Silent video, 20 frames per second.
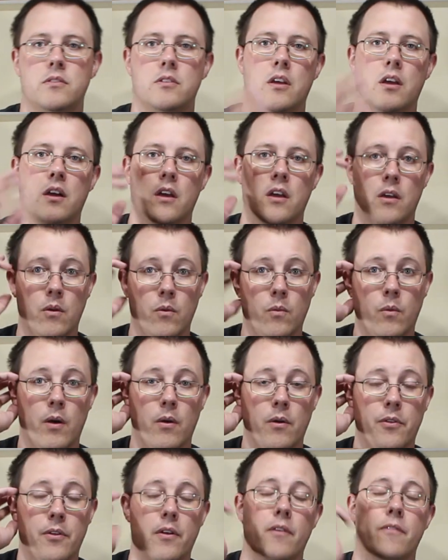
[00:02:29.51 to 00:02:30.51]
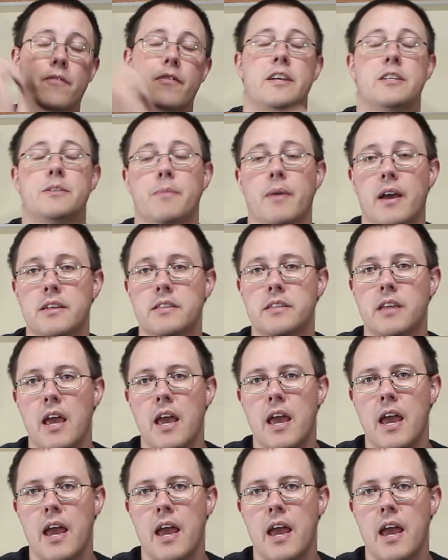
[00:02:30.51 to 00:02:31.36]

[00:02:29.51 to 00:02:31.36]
to wear with her face mask,